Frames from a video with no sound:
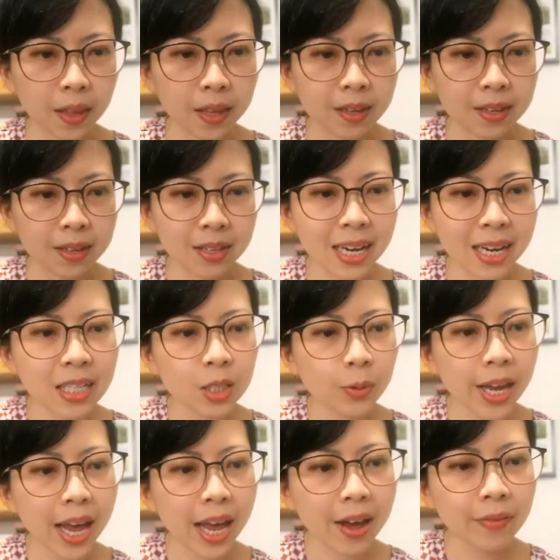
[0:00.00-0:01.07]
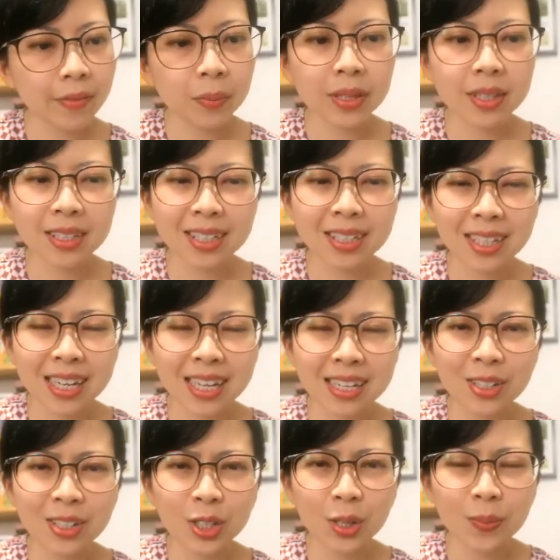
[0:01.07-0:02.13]
Next we have number 13,
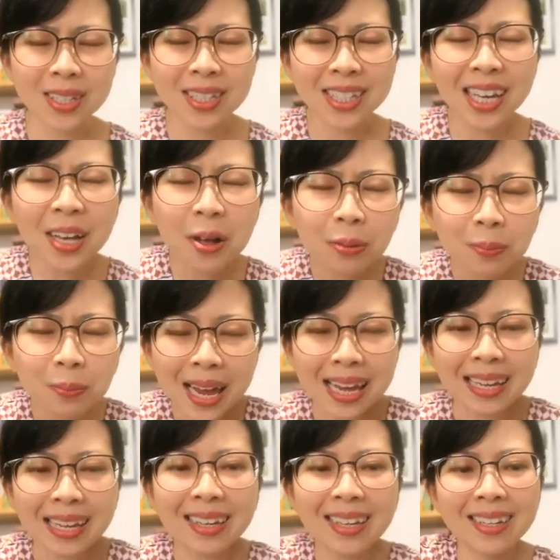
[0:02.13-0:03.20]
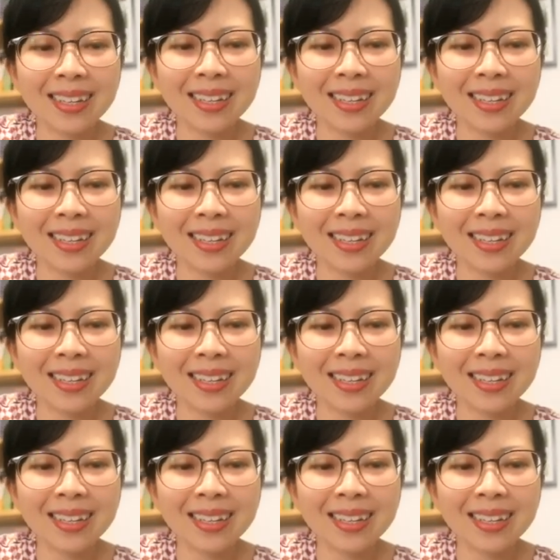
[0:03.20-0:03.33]
to be tickled pink.